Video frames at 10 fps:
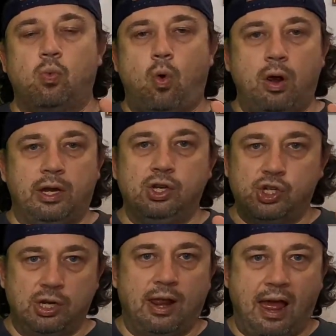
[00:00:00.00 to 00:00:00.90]
wonky
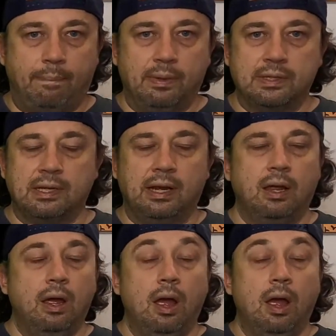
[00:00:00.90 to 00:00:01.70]
shit happens. Like,